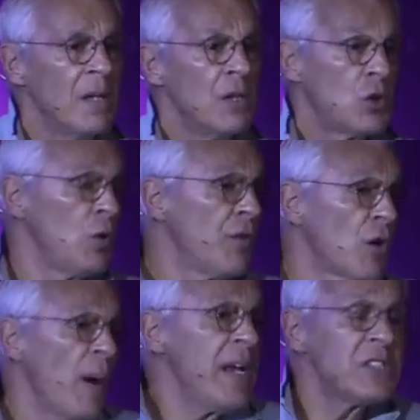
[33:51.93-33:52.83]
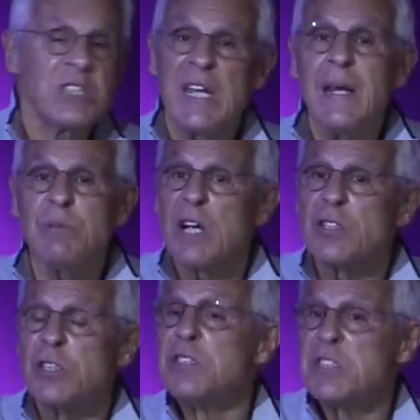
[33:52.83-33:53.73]
Two of the greatest schemes are
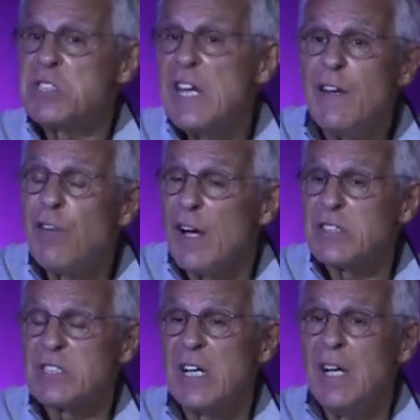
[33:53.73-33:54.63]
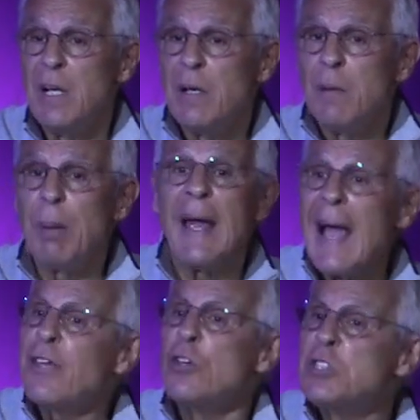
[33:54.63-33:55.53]
to deceive us by
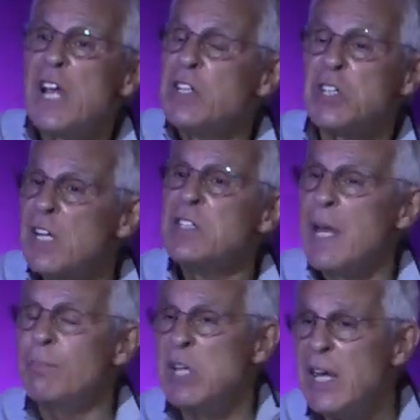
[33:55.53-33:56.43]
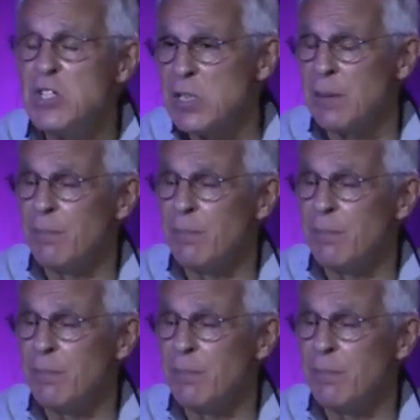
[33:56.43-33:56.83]
accusation and temptation.